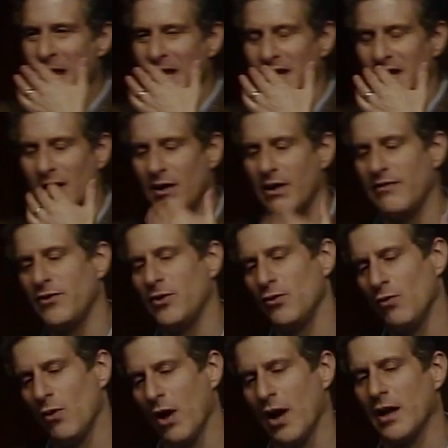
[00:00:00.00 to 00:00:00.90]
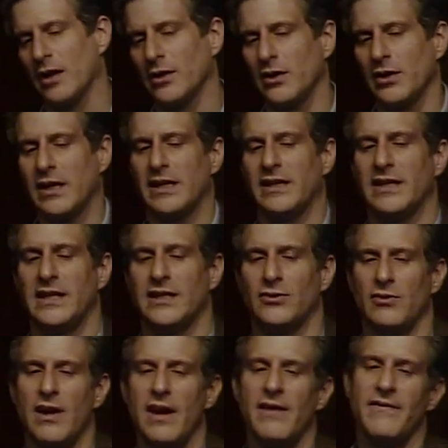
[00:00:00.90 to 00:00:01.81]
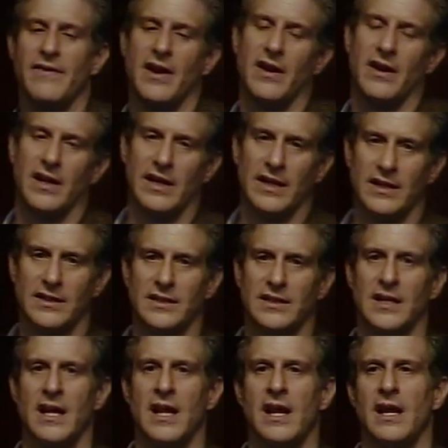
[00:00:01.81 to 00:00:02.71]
You know, if you want to look at these rare variants,